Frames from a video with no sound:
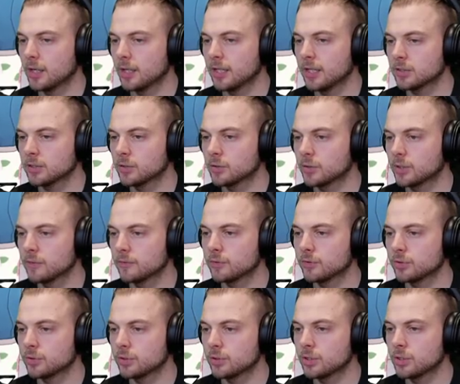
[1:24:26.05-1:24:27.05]
a last little gift
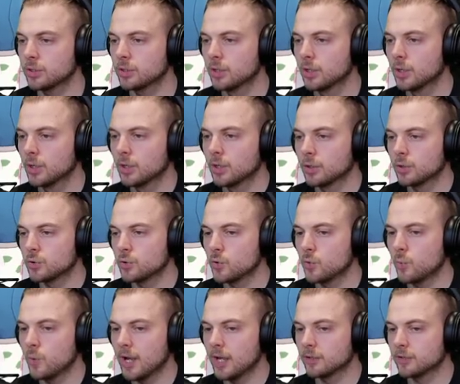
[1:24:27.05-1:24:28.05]
to see you
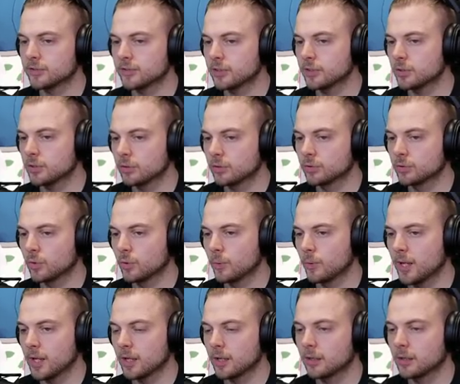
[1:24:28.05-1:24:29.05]
well set on your
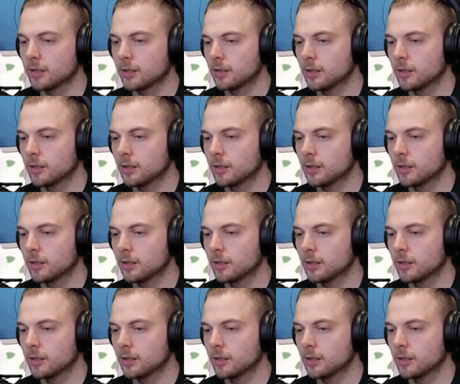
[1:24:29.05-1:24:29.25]
way,